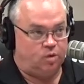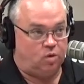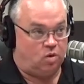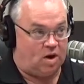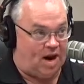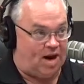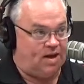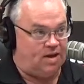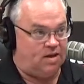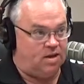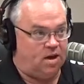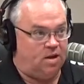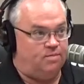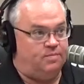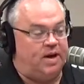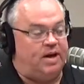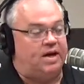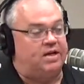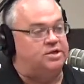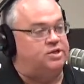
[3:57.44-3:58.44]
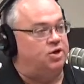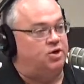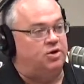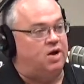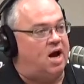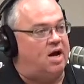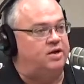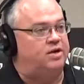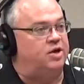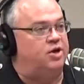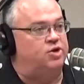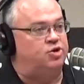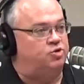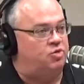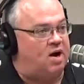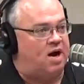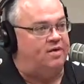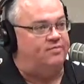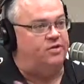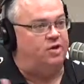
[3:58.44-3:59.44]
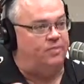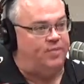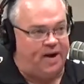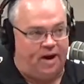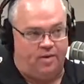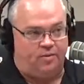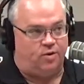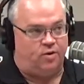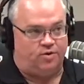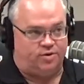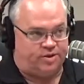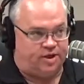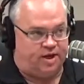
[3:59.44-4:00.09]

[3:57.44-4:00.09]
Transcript: Right? Because they're not going to drive their payrolls